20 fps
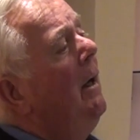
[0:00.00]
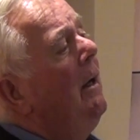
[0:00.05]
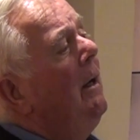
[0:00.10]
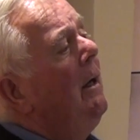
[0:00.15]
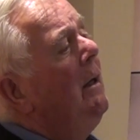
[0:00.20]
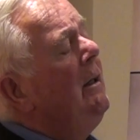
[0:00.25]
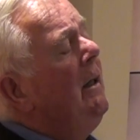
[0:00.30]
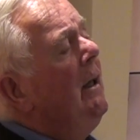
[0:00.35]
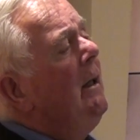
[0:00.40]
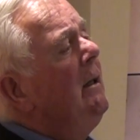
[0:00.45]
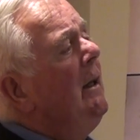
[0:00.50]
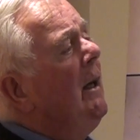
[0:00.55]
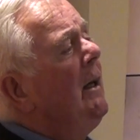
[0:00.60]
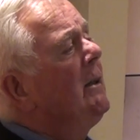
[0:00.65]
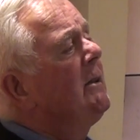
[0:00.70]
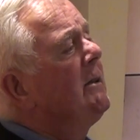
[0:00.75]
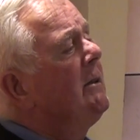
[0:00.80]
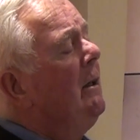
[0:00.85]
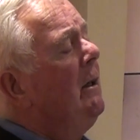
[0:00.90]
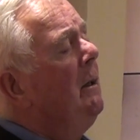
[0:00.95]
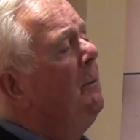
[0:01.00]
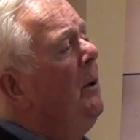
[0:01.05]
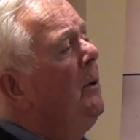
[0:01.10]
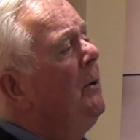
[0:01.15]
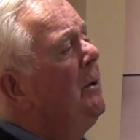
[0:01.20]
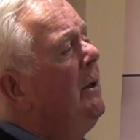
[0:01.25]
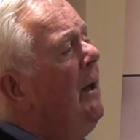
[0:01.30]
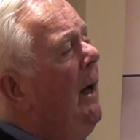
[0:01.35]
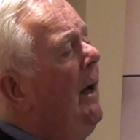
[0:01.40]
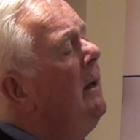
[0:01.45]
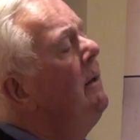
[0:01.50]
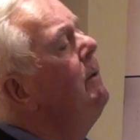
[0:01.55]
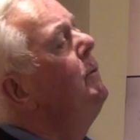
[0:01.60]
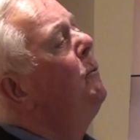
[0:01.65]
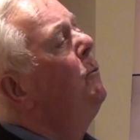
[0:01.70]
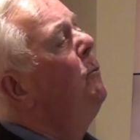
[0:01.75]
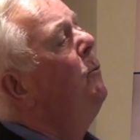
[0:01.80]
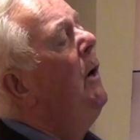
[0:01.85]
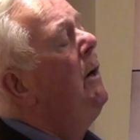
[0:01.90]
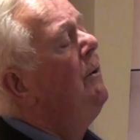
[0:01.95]
In the index, there are about
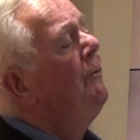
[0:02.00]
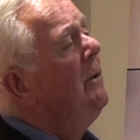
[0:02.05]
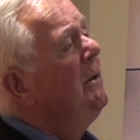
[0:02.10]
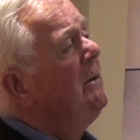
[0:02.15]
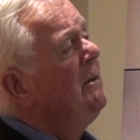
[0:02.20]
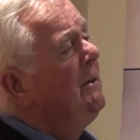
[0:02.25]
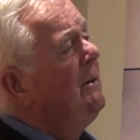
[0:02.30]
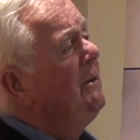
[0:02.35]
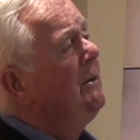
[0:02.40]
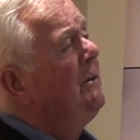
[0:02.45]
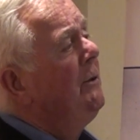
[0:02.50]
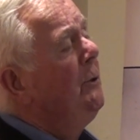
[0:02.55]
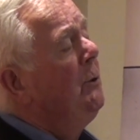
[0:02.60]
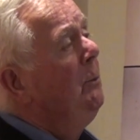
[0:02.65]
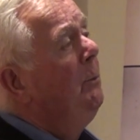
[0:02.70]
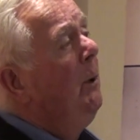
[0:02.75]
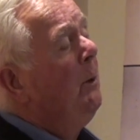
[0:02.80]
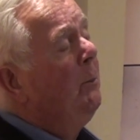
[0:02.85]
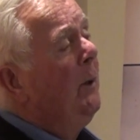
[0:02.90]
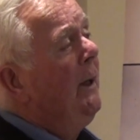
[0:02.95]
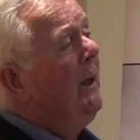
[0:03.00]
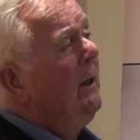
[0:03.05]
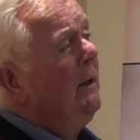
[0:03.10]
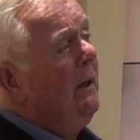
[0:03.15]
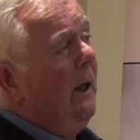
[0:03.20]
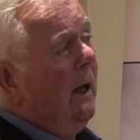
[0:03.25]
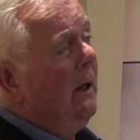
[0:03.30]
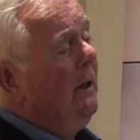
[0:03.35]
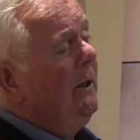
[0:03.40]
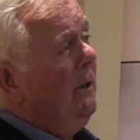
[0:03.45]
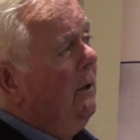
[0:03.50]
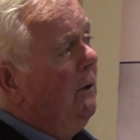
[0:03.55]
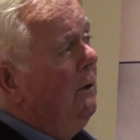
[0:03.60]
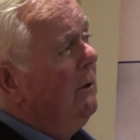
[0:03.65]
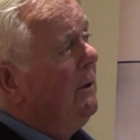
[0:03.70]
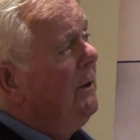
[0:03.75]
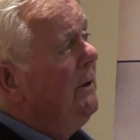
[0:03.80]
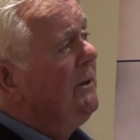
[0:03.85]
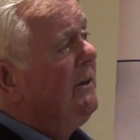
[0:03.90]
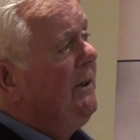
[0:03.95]
10 references to Balbriggan, and they all
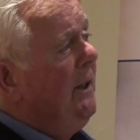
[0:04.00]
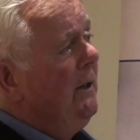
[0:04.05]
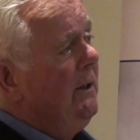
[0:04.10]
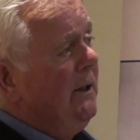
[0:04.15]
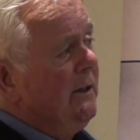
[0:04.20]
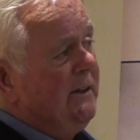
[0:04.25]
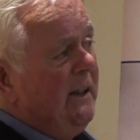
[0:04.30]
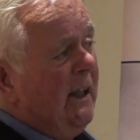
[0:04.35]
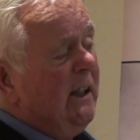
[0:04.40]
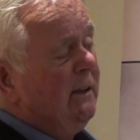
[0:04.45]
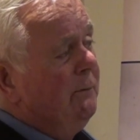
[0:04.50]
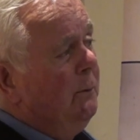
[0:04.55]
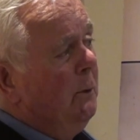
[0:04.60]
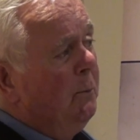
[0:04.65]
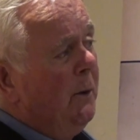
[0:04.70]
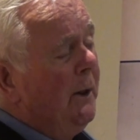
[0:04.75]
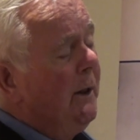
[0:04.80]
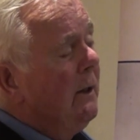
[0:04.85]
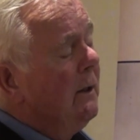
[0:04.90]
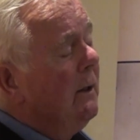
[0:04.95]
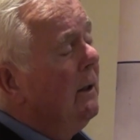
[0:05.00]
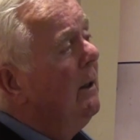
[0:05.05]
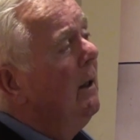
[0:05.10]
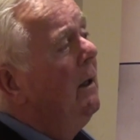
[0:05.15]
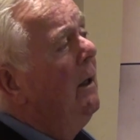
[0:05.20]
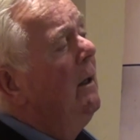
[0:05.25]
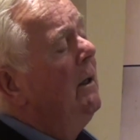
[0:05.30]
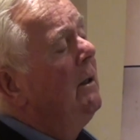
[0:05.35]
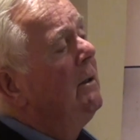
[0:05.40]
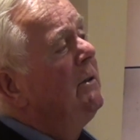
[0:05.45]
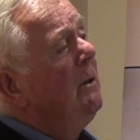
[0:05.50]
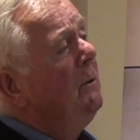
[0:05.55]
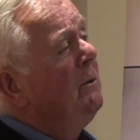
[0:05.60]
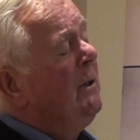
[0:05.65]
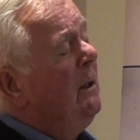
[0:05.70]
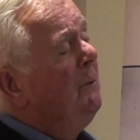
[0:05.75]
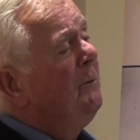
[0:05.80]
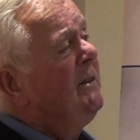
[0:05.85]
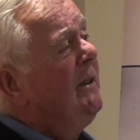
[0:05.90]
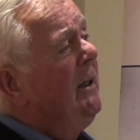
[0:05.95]
concern the sack of Balbriggan, so it's
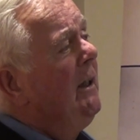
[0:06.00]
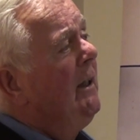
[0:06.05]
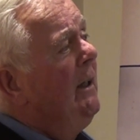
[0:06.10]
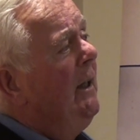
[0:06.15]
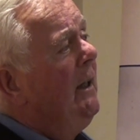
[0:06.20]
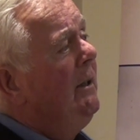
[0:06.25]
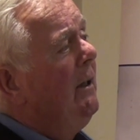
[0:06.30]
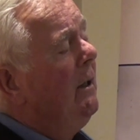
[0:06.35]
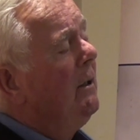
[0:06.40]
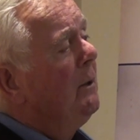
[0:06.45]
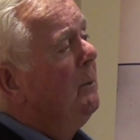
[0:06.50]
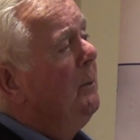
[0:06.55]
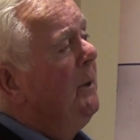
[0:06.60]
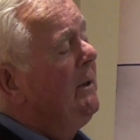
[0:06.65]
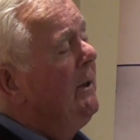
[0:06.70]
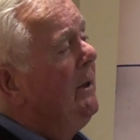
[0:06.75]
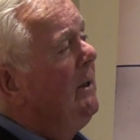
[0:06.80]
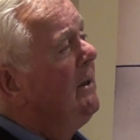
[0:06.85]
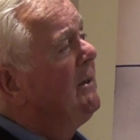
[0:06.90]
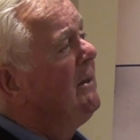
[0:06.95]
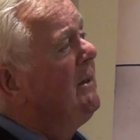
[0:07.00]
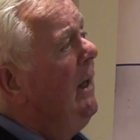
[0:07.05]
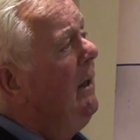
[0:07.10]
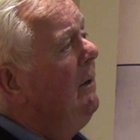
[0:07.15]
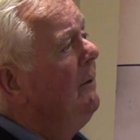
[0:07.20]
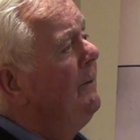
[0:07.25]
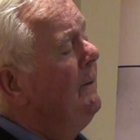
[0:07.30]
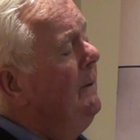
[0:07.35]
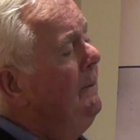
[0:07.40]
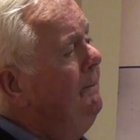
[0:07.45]
obviously a key document in itself.